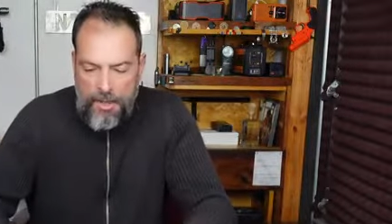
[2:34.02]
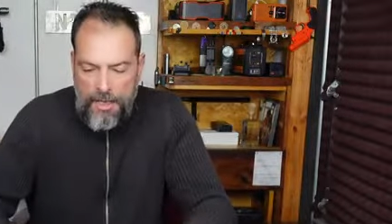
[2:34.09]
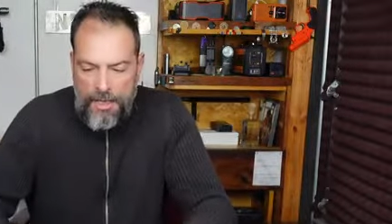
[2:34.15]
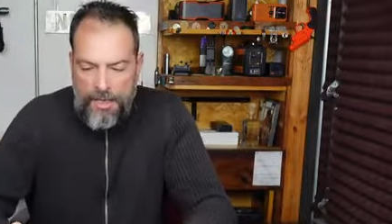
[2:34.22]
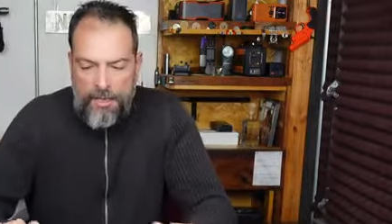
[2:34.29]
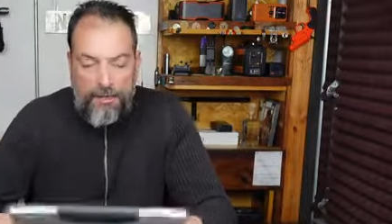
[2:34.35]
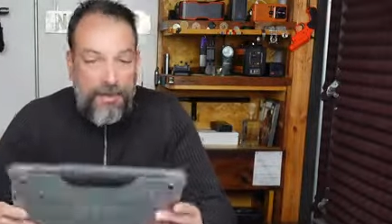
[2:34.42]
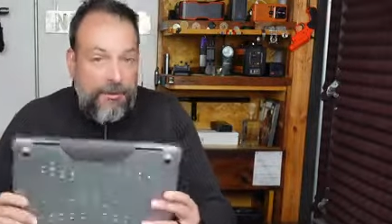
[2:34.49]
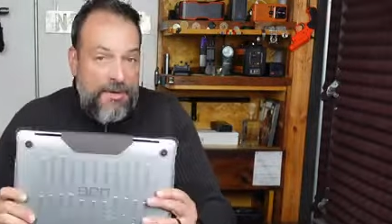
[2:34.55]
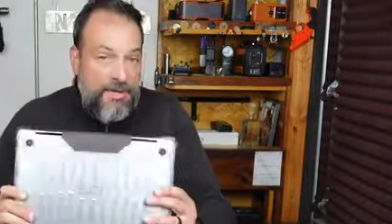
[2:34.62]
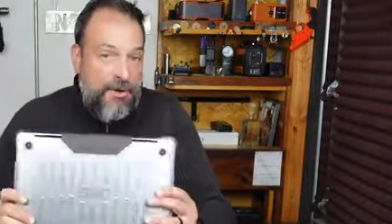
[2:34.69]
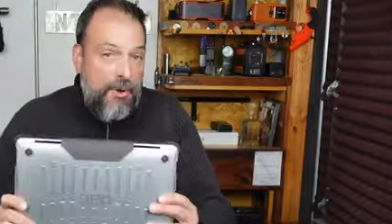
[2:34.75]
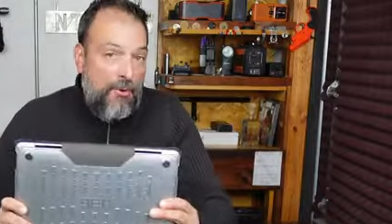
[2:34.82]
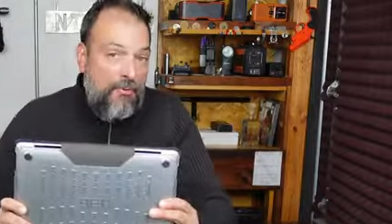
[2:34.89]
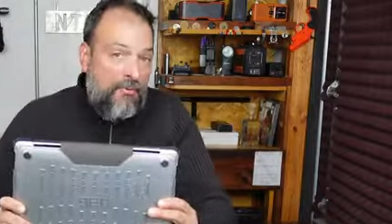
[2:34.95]
and there is
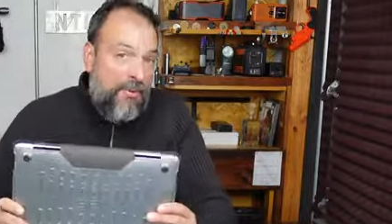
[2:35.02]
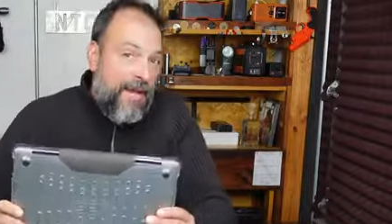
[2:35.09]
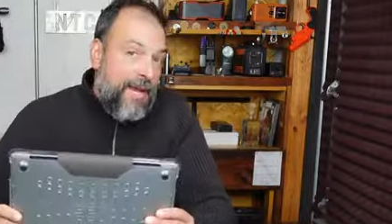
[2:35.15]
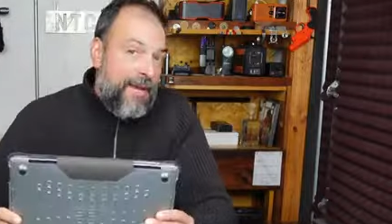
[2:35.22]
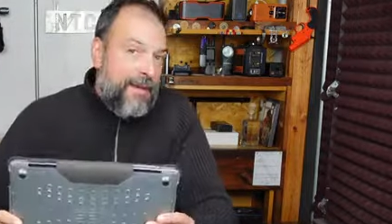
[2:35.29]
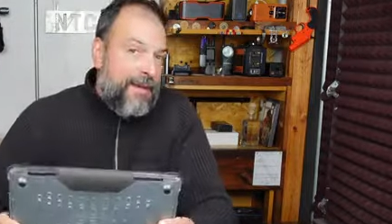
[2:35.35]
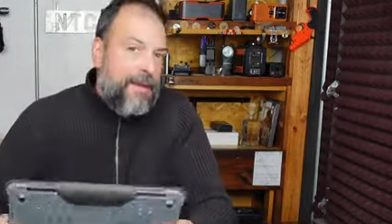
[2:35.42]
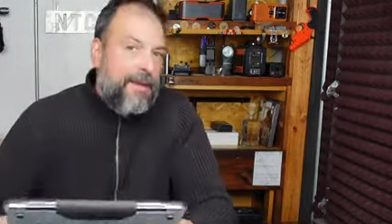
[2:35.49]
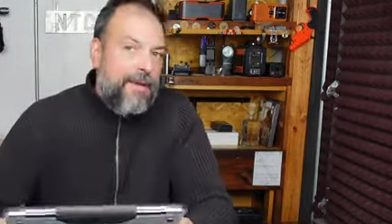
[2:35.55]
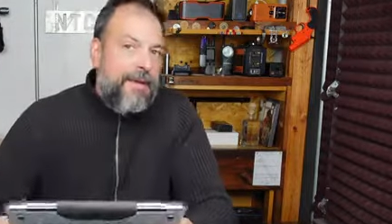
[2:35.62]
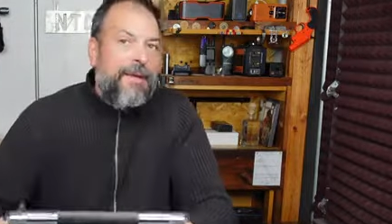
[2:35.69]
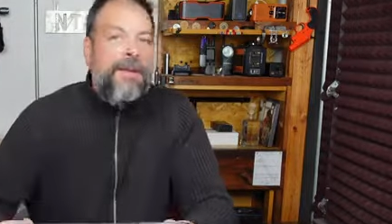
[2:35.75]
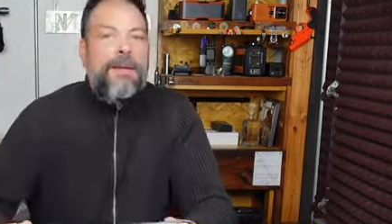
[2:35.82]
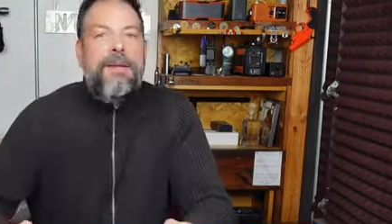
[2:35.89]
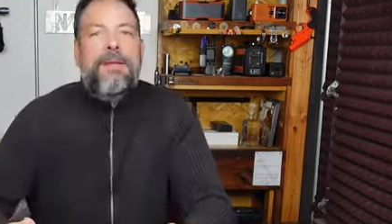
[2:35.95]
no fan
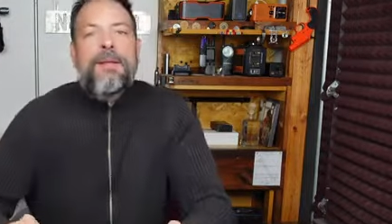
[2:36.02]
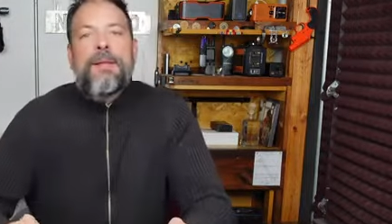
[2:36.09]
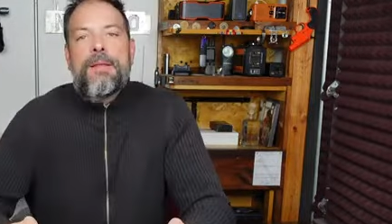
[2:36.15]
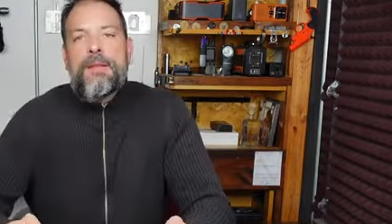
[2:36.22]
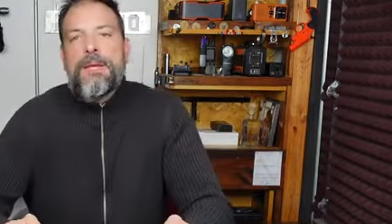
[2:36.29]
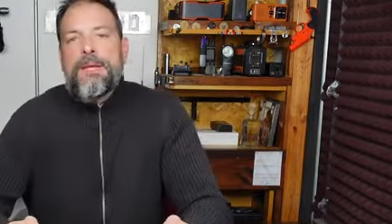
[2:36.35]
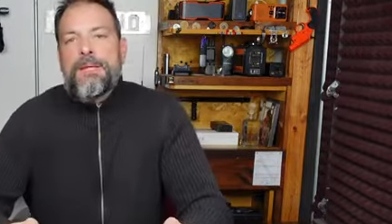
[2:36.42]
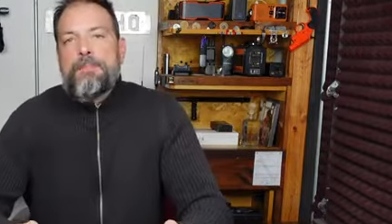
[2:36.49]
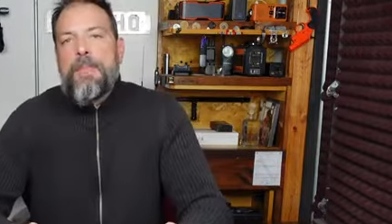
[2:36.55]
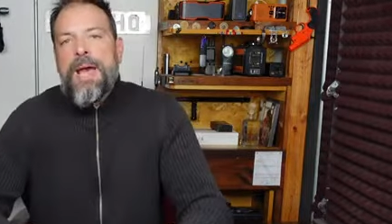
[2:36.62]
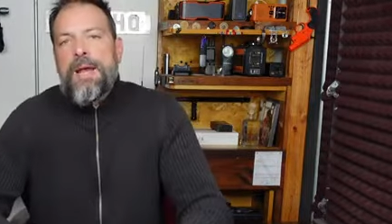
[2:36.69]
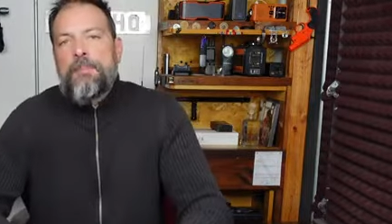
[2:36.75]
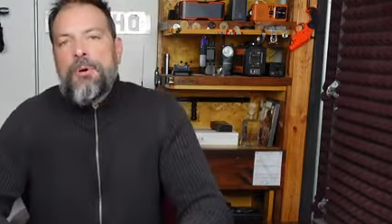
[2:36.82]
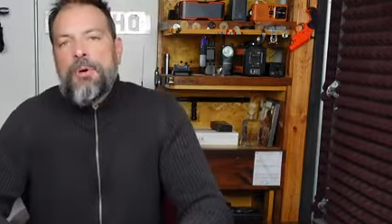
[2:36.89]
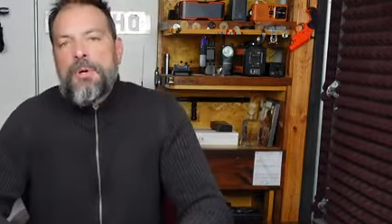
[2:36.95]
in these
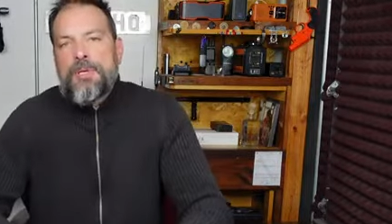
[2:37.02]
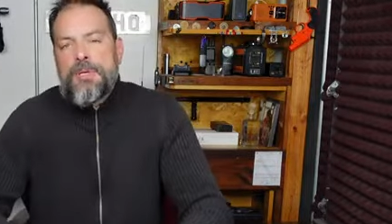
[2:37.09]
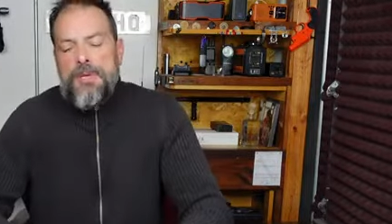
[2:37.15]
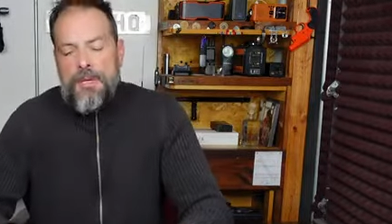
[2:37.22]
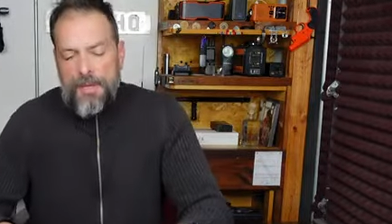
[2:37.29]
MacBooks.